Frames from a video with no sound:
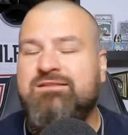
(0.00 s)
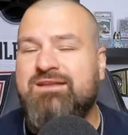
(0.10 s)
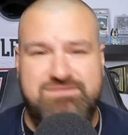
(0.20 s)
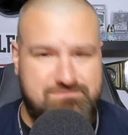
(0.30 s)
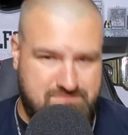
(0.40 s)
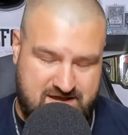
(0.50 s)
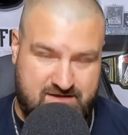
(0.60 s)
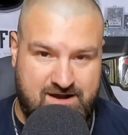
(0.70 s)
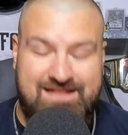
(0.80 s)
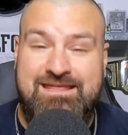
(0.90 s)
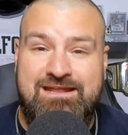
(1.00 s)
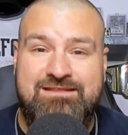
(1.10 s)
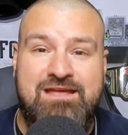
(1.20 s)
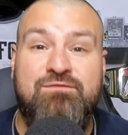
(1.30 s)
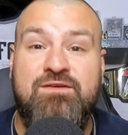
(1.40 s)
Doesn't matter. At the end of
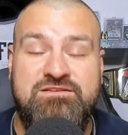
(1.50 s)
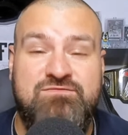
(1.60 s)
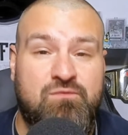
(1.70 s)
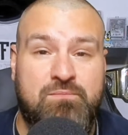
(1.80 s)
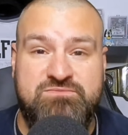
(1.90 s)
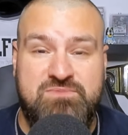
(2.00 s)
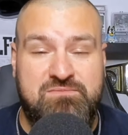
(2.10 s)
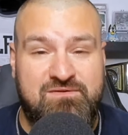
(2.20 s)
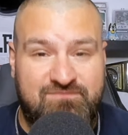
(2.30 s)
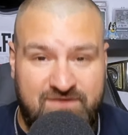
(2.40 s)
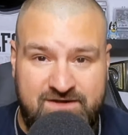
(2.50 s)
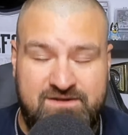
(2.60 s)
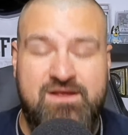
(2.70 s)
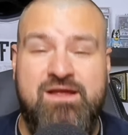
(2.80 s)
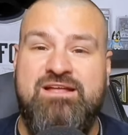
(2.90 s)
the day, fantasy football is meant to be fun.
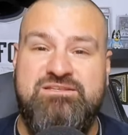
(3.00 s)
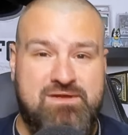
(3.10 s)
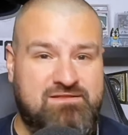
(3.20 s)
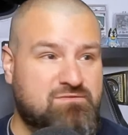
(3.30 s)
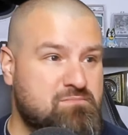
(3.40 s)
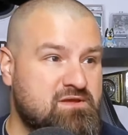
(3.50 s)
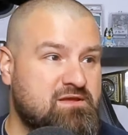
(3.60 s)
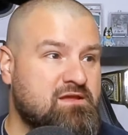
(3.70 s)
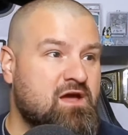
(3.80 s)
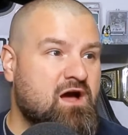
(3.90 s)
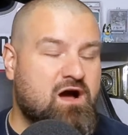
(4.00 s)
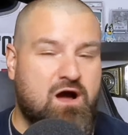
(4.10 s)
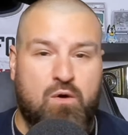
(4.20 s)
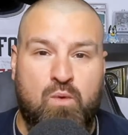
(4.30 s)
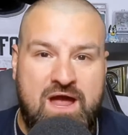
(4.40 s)
It's meant to be
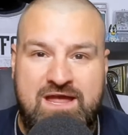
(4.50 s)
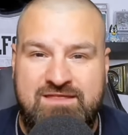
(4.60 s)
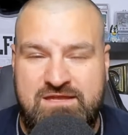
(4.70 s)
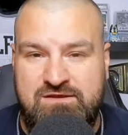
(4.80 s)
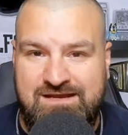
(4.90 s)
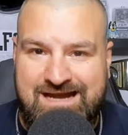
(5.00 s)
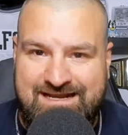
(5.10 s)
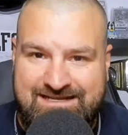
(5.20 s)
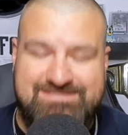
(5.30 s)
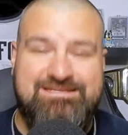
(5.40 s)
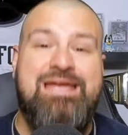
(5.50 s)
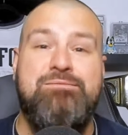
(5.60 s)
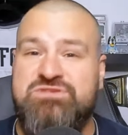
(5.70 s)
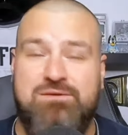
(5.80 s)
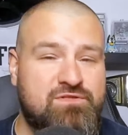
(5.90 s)
a way that you can kind of escape
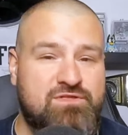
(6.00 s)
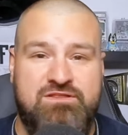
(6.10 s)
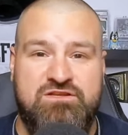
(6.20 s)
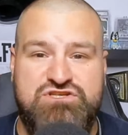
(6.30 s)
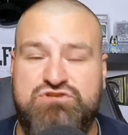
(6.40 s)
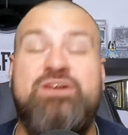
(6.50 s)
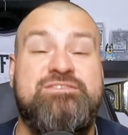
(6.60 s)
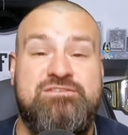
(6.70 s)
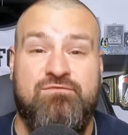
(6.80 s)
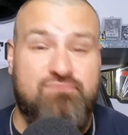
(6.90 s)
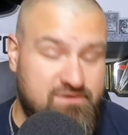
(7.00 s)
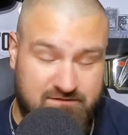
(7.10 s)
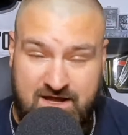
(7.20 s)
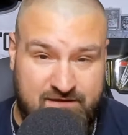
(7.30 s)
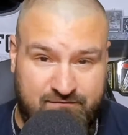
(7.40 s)
some of the stresses of real
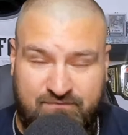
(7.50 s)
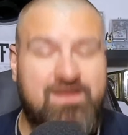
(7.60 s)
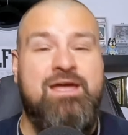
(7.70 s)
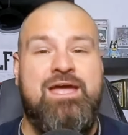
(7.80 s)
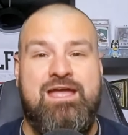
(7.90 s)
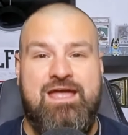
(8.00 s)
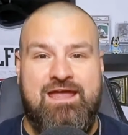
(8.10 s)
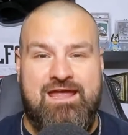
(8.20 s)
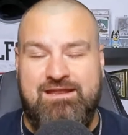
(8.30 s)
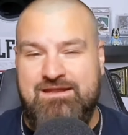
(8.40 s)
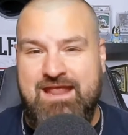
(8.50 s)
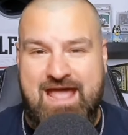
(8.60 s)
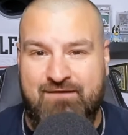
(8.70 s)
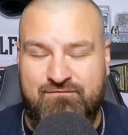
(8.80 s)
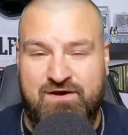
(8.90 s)
life and
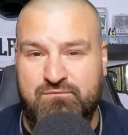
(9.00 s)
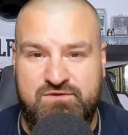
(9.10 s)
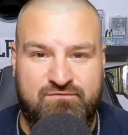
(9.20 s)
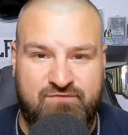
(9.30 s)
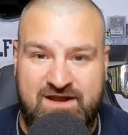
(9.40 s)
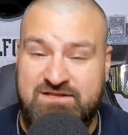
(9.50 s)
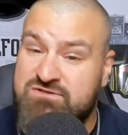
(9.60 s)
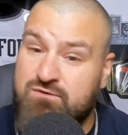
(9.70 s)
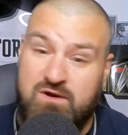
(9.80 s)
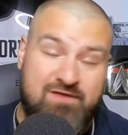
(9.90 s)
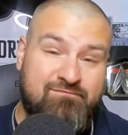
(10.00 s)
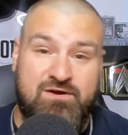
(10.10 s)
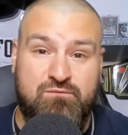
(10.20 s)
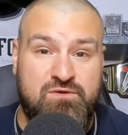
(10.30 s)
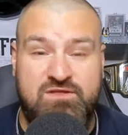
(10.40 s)
have fun with your friends or have
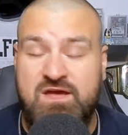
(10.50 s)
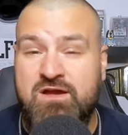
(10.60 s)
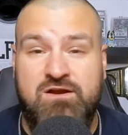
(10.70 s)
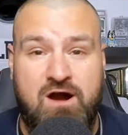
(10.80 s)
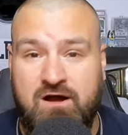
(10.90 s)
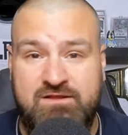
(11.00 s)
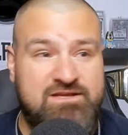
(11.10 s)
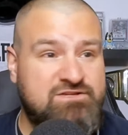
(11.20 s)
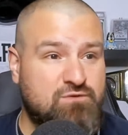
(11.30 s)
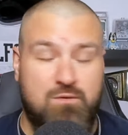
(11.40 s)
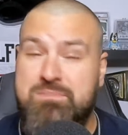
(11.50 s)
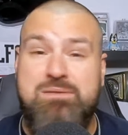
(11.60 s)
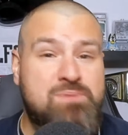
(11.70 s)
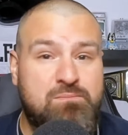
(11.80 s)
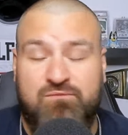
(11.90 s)
fun with colleagues or meet
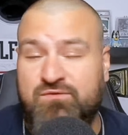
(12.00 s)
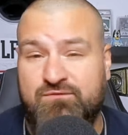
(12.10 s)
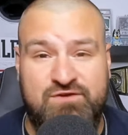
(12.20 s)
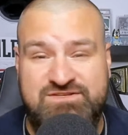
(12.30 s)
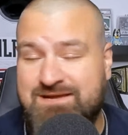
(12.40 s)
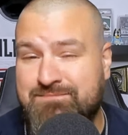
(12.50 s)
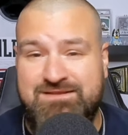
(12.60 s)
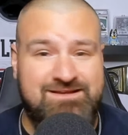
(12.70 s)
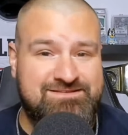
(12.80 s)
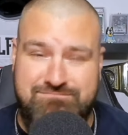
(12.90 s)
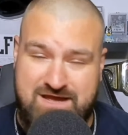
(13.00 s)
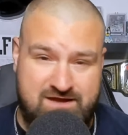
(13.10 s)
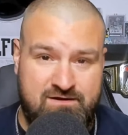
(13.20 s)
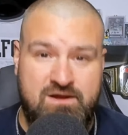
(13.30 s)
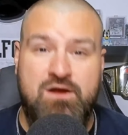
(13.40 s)
people for the first time. It doesn't
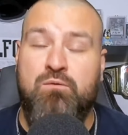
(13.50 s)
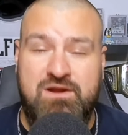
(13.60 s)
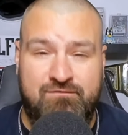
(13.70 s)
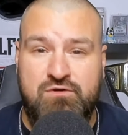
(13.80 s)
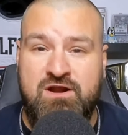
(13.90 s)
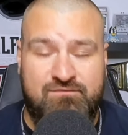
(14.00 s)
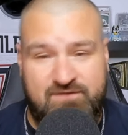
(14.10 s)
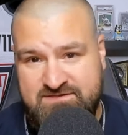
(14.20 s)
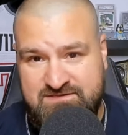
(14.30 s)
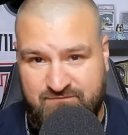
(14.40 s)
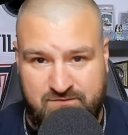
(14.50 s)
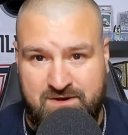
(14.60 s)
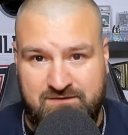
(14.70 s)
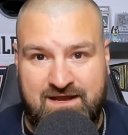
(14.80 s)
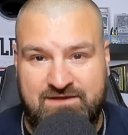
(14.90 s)
matter. Whenever you're at a fantasy
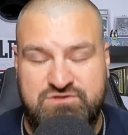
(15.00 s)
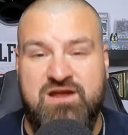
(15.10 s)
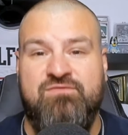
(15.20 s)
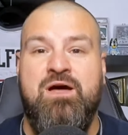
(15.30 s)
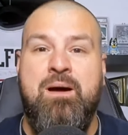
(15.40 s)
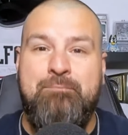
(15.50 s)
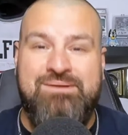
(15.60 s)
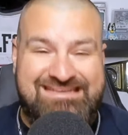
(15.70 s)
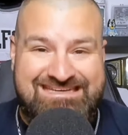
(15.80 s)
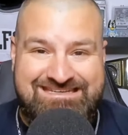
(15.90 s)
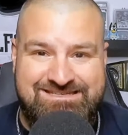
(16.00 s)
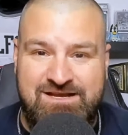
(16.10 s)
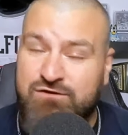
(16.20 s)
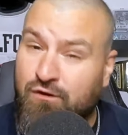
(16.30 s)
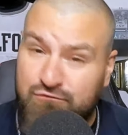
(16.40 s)
football live draft, please
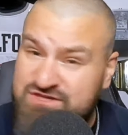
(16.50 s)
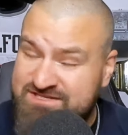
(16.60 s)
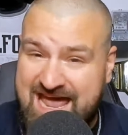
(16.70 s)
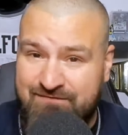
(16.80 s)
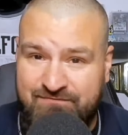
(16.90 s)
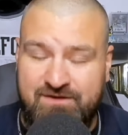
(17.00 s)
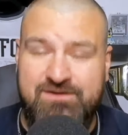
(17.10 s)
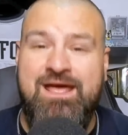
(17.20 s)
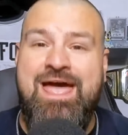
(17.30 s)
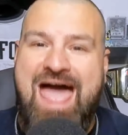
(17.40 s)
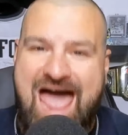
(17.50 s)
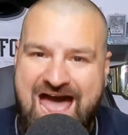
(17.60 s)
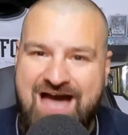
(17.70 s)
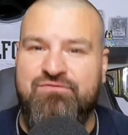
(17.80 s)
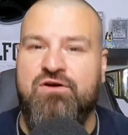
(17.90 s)
don't just have fun.
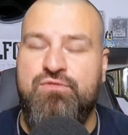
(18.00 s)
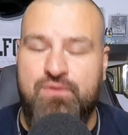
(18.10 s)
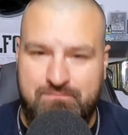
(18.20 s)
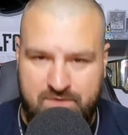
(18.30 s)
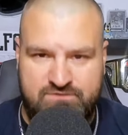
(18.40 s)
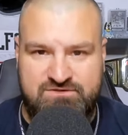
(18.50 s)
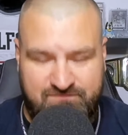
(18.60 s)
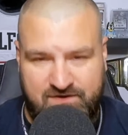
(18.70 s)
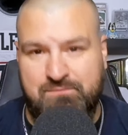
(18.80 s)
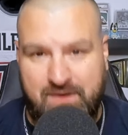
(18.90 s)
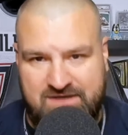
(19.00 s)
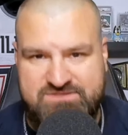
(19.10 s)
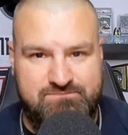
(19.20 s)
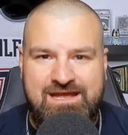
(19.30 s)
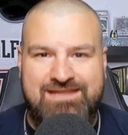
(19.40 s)
Have the most fun
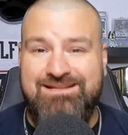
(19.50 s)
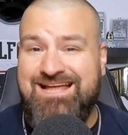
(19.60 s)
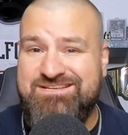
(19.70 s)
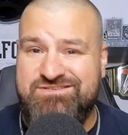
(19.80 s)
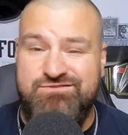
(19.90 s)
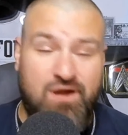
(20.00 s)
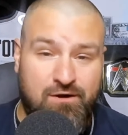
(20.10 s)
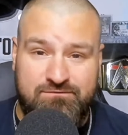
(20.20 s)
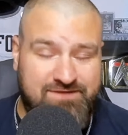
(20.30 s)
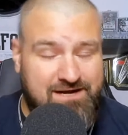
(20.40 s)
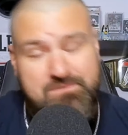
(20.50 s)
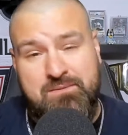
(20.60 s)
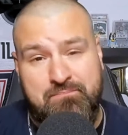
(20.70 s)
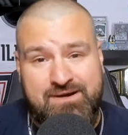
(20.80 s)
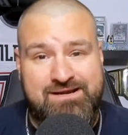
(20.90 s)
possible. And the last don't that I'm going to
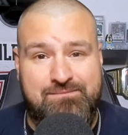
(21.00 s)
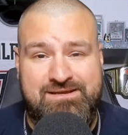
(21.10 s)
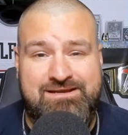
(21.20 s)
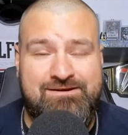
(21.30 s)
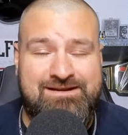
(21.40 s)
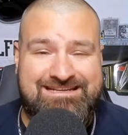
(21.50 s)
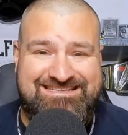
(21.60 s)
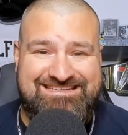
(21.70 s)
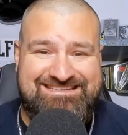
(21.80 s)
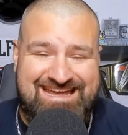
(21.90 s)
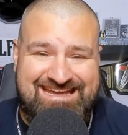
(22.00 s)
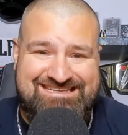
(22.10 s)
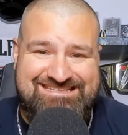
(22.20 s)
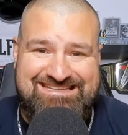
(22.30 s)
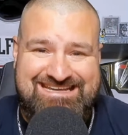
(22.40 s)
bring up here in
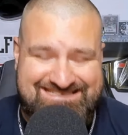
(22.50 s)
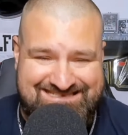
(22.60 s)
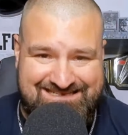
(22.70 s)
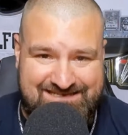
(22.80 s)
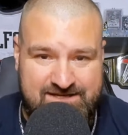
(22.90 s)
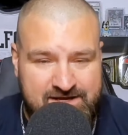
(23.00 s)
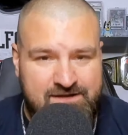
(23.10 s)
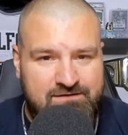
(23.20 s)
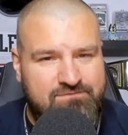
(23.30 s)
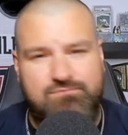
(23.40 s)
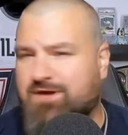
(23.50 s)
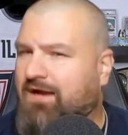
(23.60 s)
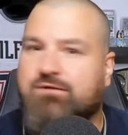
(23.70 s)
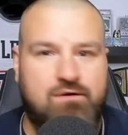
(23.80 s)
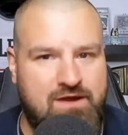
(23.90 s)
today's lesson, do
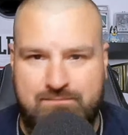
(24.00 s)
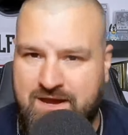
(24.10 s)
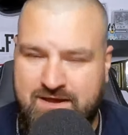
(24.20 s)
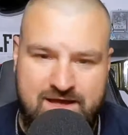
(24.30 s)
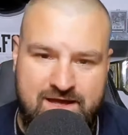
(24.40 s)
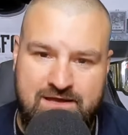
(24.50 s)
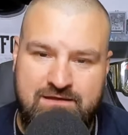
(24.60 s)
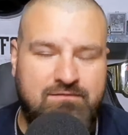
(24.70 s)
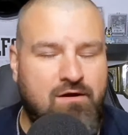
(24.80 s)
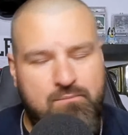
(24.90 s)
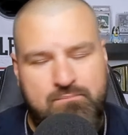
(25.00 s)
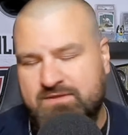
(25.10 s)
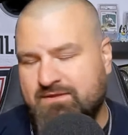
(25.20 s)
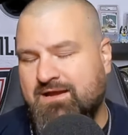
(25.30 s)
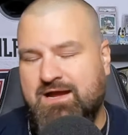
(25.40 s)
not go MIA. Don't be
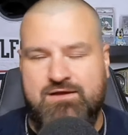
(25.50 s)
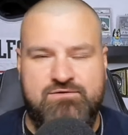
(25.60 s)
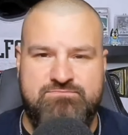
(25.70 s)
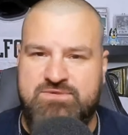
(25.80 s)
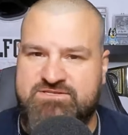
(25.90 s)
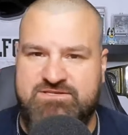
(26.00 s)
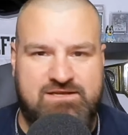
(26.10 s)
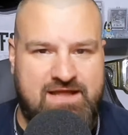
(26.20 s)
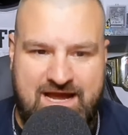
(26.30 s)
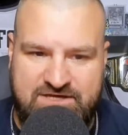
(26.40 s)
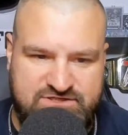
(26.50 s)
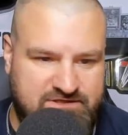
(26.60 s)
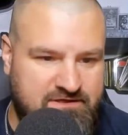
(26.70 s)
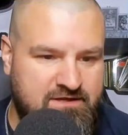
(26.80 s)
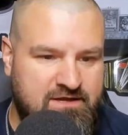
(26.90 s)
the guy who's missing in action.